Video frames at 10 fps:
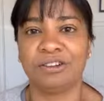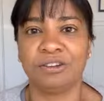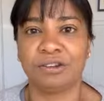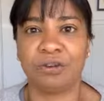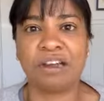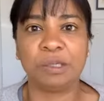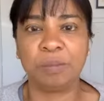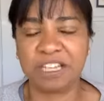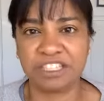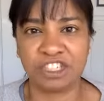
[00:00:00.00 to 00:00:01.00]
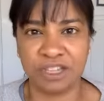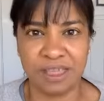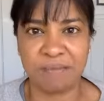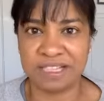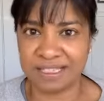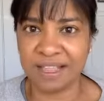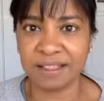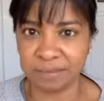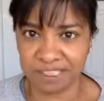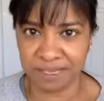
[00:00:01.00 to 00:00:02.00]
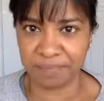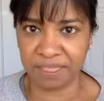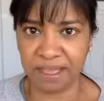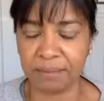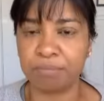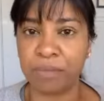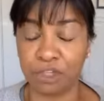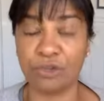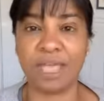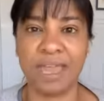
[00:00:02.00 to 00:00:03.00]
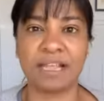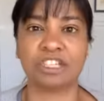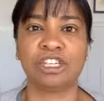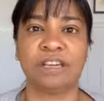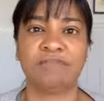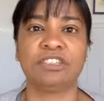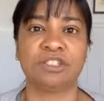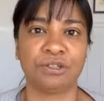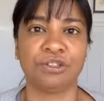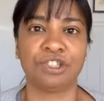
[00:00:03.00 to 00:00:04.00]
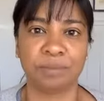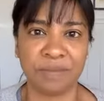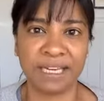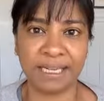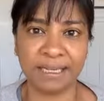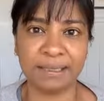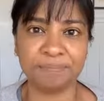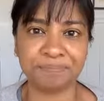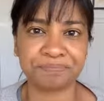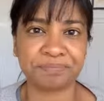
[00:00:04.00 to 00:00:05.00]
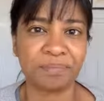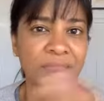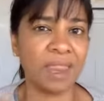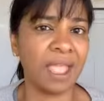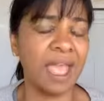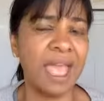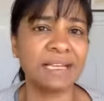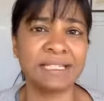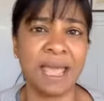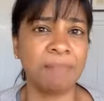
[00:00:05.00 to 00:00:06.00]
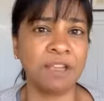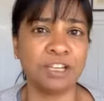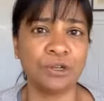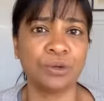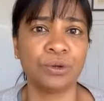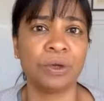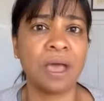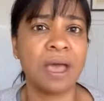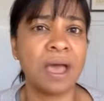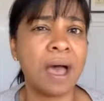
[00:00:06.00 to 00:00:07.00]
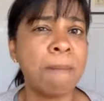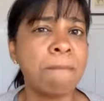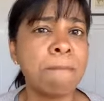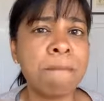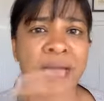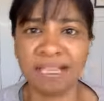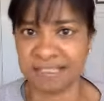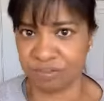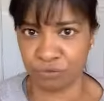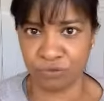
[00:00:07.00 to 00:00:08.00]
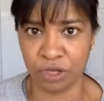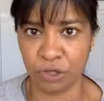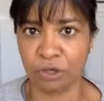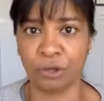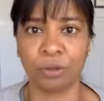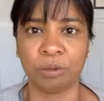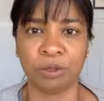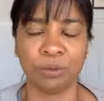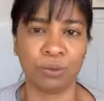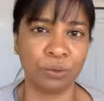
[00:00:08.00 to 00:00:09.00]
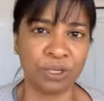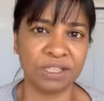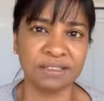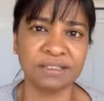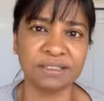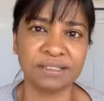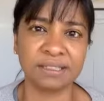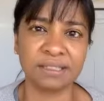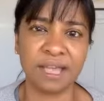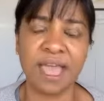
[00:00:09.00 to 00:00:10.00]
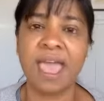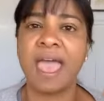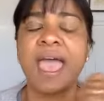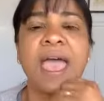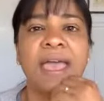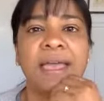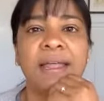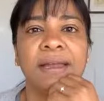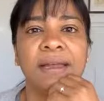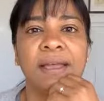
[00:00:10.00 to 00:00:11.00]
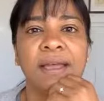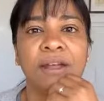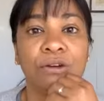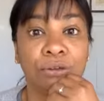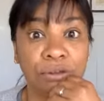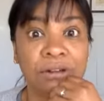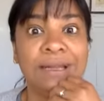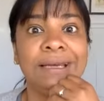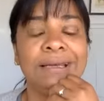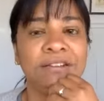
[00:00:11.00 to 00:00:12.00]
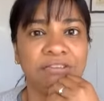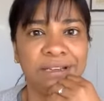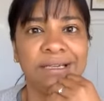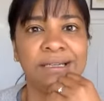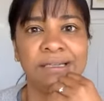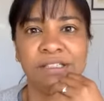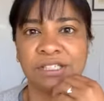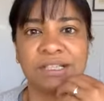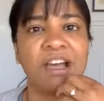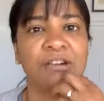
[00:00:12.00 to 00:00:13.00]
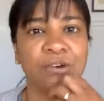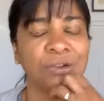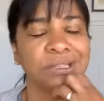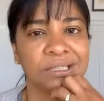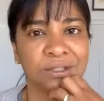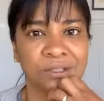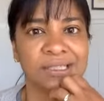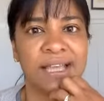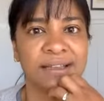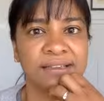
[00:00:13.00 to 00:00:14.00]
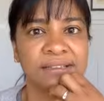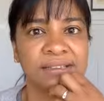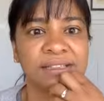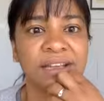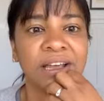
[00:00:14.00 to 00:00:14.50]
trying to pitch to them and sell them something. But you can actually leverage social media and tap into a massive global audience and really, really skyrocket your sales.